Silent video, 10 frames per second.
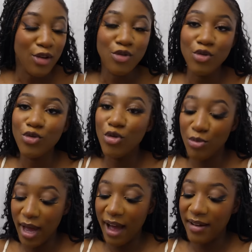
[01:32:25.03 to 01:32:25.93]

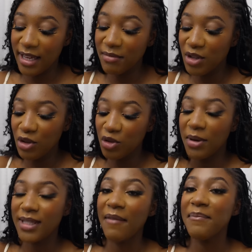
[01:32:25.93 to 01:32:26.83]
youtube uh, i said me
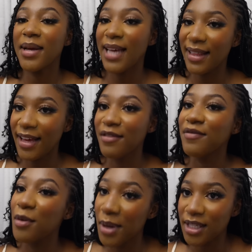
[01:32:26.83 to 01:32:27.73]
youtubers i've met other
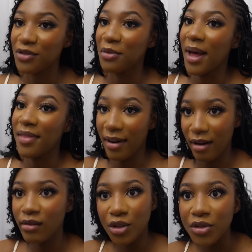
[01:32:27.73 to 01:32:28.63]
influencers from other
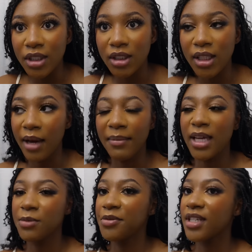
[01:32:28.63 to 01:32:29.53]
countries like my
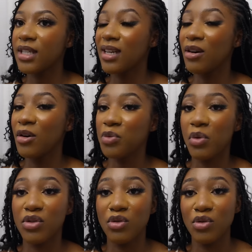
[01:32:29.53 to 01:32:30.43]
experience in lagos
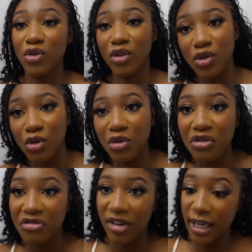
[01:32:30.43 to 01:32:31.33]
was not so
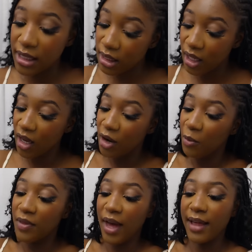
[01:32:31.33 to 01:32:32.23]
great
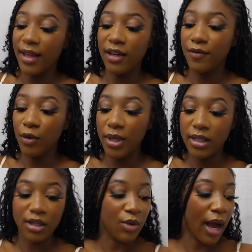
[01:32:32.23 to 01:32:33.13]
with the other
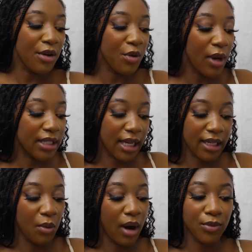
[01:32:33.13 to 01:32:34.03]
influencers so i know
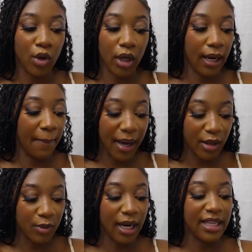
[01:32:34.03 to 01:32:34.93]
exactly what i'm talking
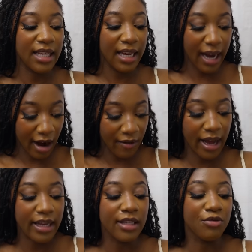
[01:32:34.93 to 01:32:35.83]
about when i say
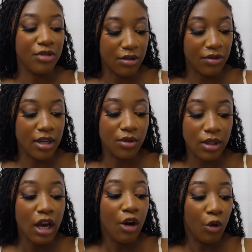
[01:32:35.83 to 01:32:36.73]
kyra is really really
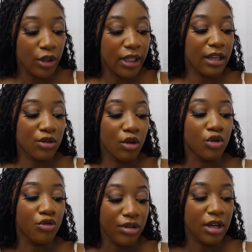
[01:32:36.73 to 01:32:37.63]
sweet uche is
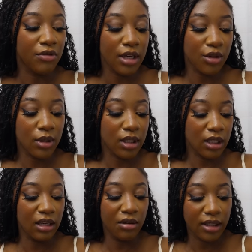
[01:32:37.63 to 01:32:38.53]
also really really sweet
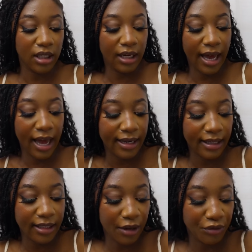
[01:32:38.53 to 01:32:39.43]
she she and i had
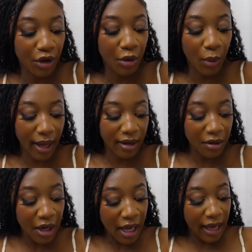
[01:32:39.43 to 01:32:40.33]
a chat for a
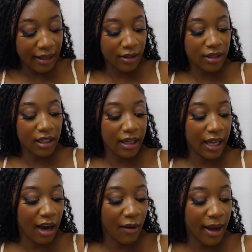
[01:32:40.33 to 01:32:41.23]
while and i was telling
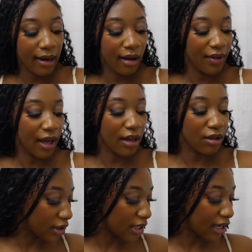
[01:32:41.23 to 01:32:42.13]
her how i love her
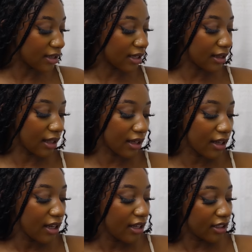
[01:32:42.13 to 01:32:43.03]
content and
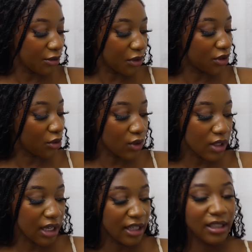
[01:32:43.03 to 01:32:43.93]
then she was also
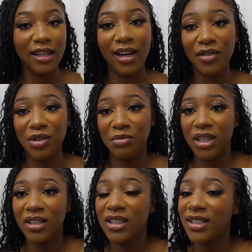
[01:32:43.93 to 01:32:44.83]
saying she loves
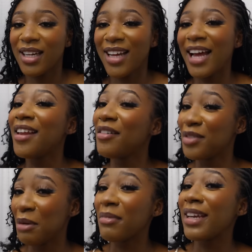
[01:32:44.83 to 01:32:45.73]
me she said i love
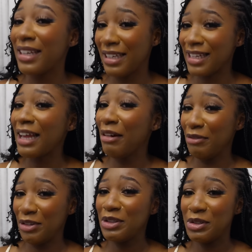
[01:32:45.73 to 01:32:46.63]
you i'm like yes i
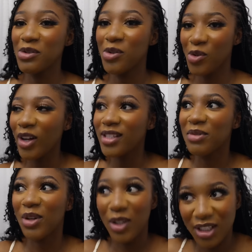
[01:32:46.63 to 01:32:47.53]
love you too not
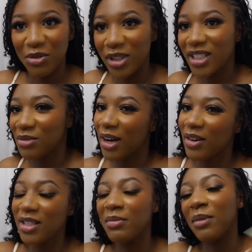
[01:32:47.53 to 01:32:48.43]
because she watches my
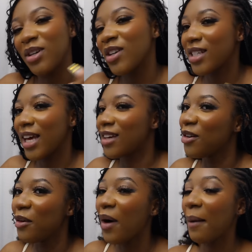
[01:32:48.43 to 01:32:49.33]
content but because like you
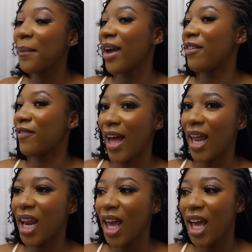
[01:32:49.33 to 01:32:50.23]
know i'm her
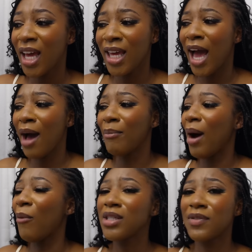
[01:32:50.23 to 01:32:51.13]
fan yeah I'm,
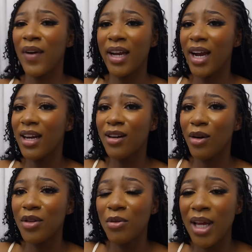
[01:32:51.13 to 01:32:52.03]
i was fangirling
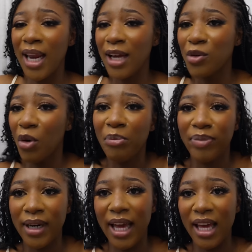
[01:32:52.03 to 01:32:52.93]
all the way like don't
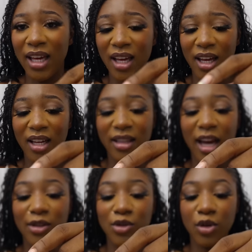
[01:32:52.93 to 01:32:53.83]
play they
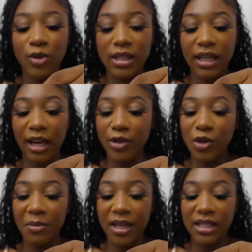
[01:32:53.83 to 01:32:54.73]
are so sweet and i
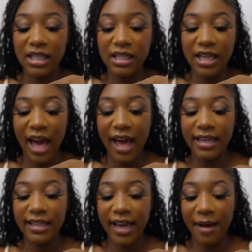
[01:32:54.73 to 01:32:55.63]
also met india
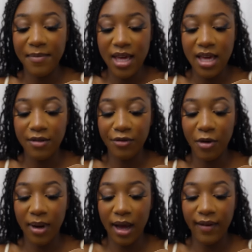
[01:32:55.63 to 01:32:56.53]
and dami
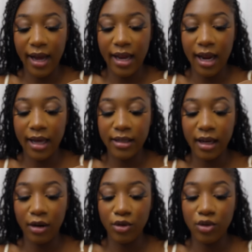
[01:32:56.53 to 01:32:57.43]
from love island they
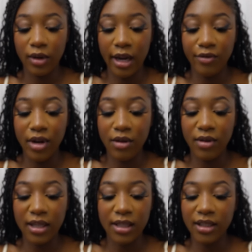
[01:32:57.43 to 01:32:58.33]
are also like really
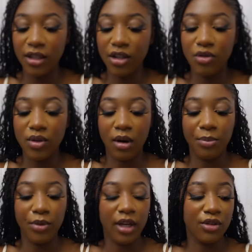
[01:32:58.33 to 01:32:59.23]
they're such a cute
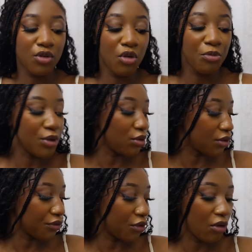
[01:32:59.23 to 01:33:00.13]
couple they are so
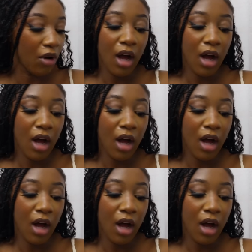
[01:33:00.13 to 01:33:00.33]
beautiful